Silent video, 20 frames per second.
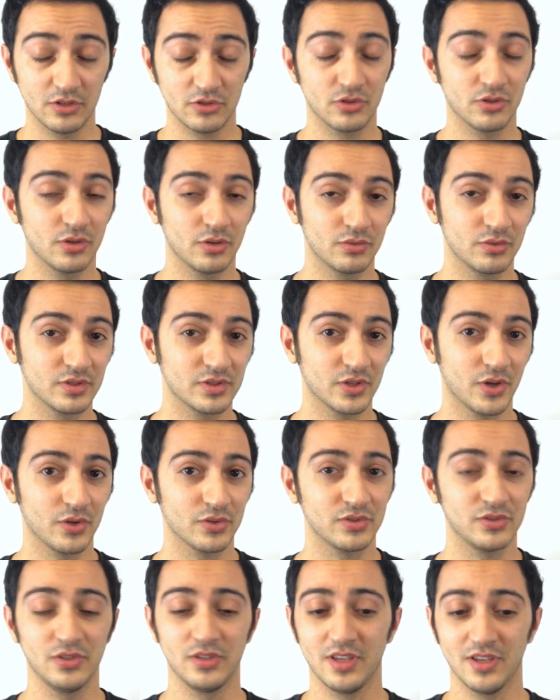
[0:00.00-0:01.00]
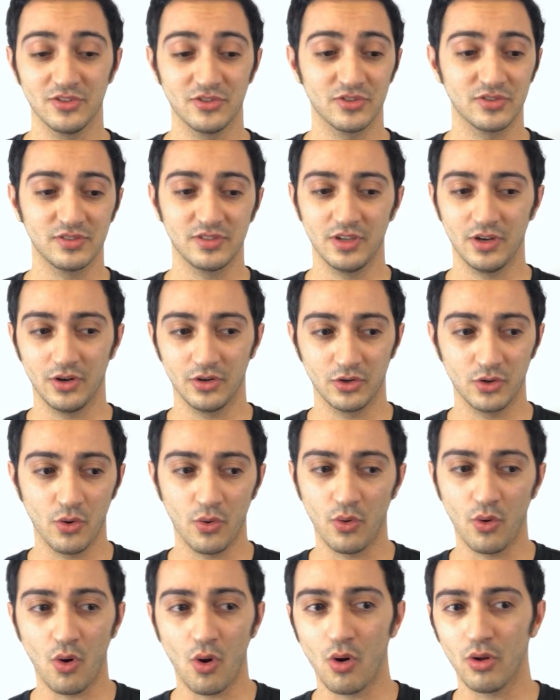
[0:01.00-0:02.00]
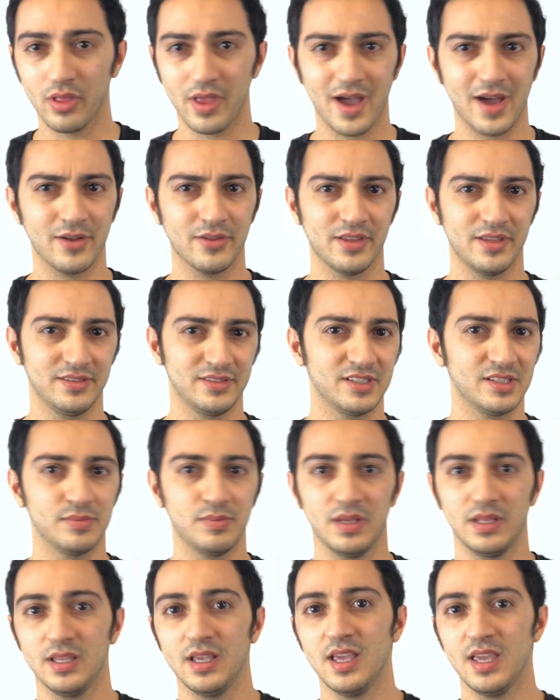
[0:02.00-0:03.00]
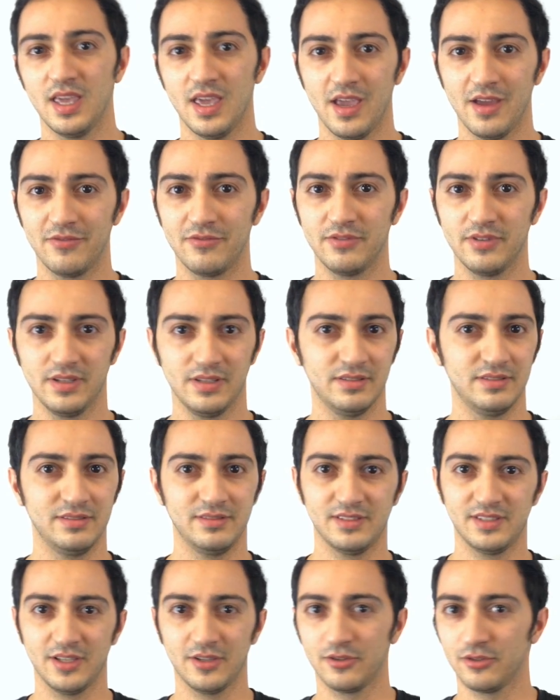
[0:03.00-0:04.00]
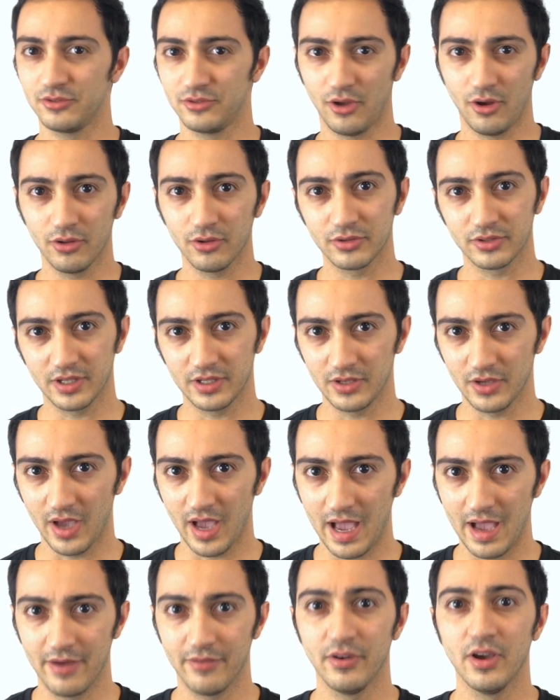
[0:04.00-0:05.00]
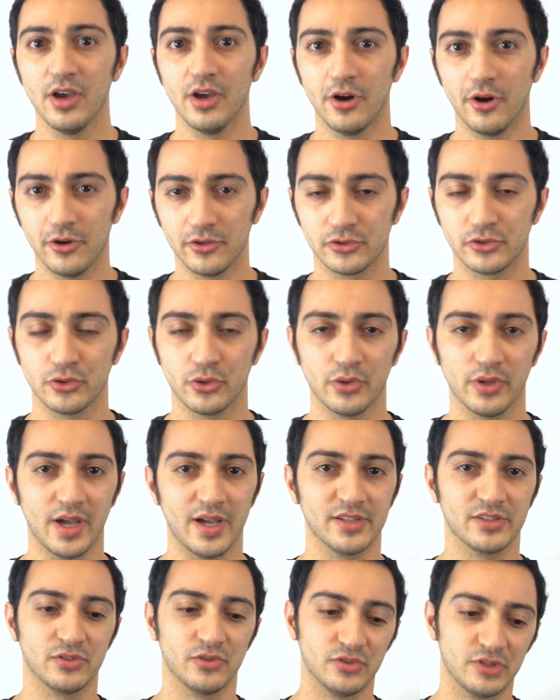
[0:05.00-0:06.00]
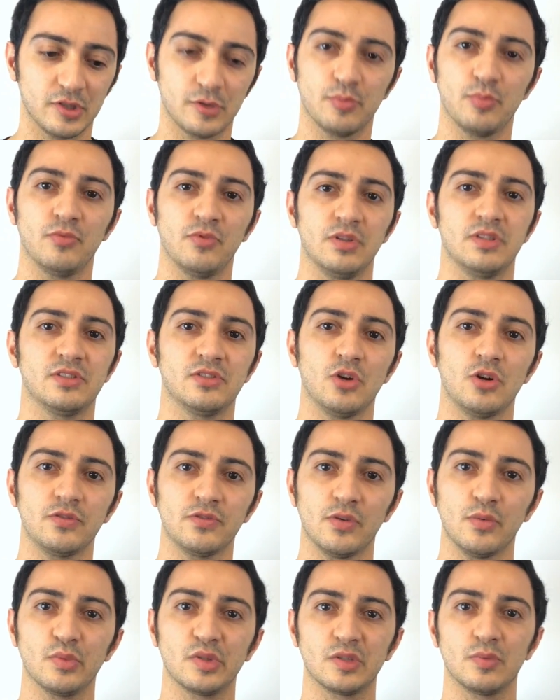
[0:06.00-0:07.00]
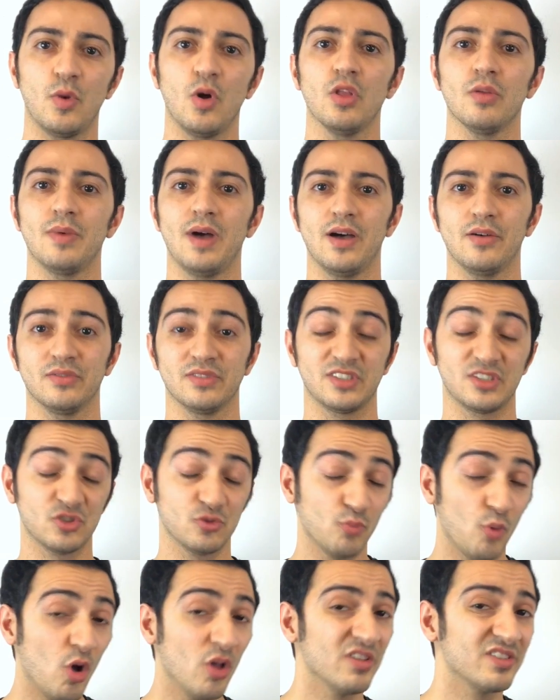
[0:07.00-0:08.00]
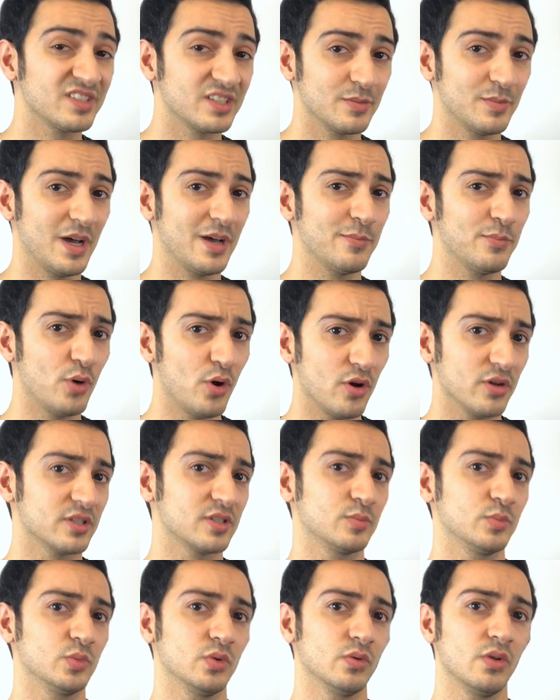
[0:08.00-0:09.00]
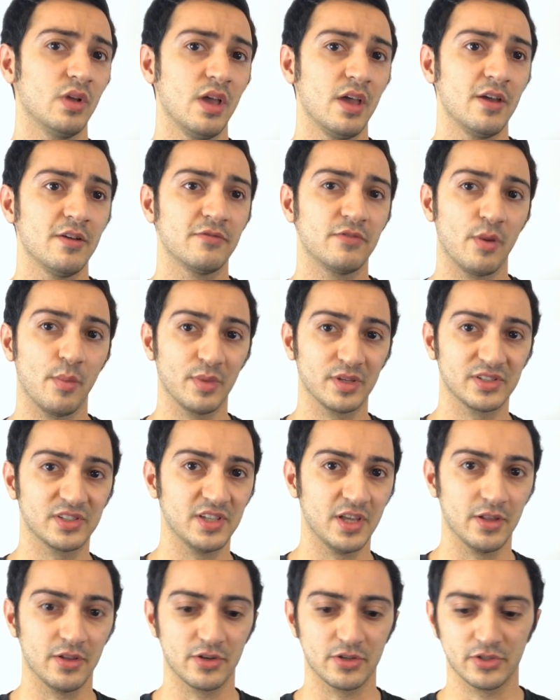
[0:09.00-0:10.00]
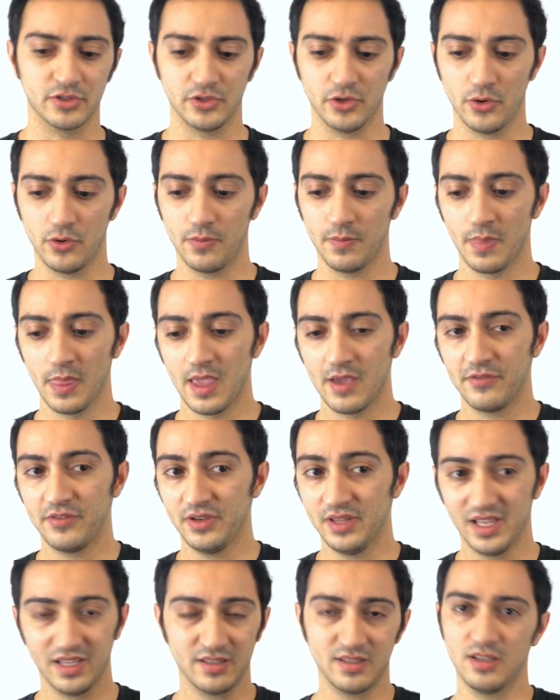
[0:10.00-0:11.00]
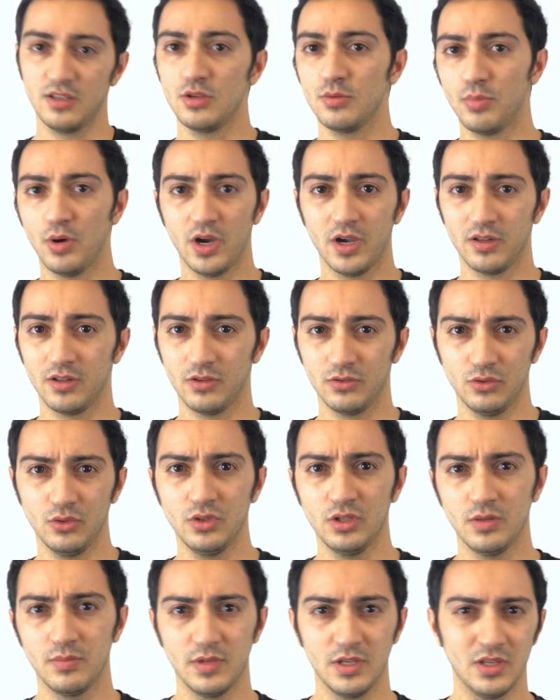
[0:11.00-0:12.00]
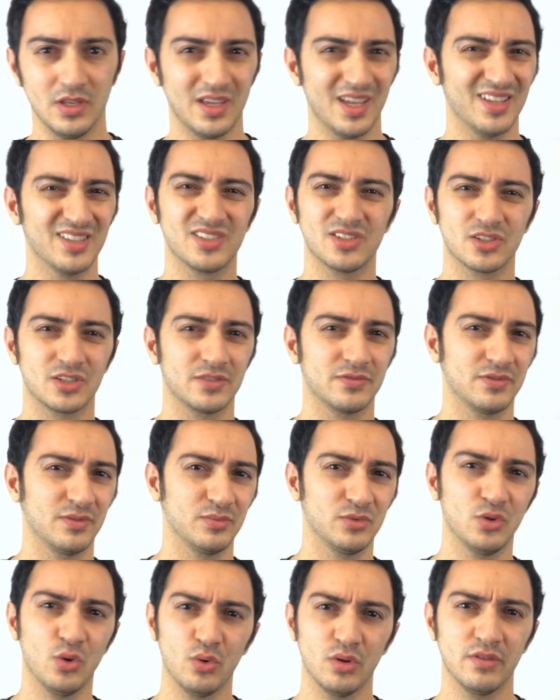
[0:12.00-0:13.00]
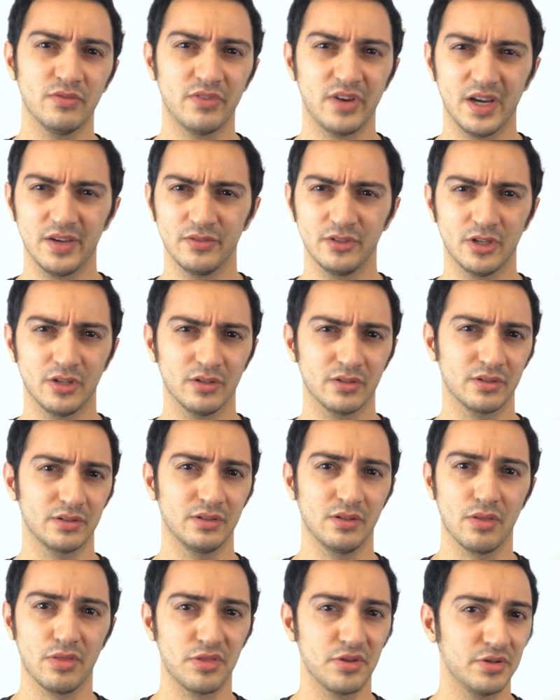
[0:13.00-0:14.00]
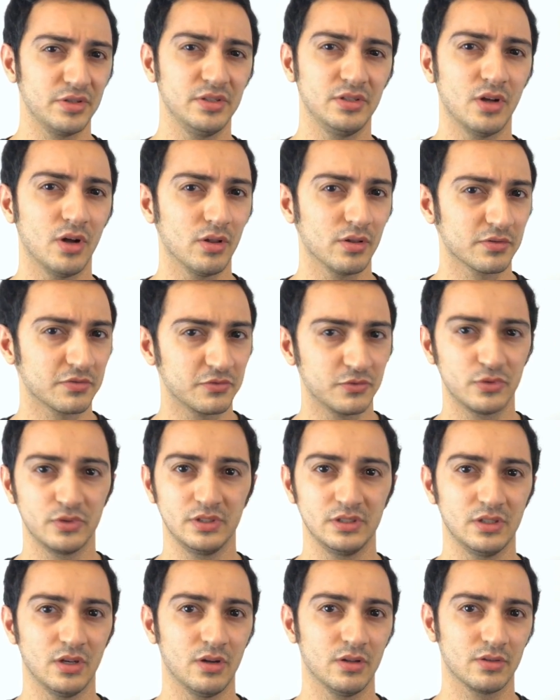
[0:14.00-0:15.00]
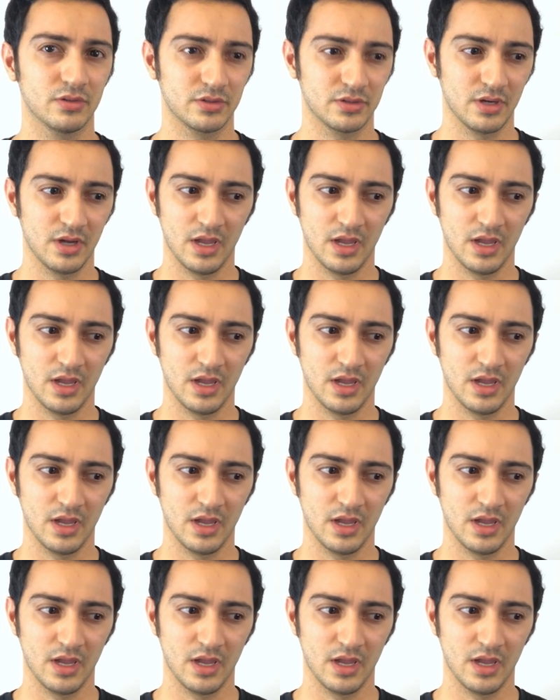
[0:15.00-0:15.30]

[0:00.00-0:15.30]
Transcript: good results, you can just go all out and spend every single dollar that you have on solo ads. So start from smallest amount possible from sellers. So let's say you buy it on Udemy, you can start from $25, $30, $40,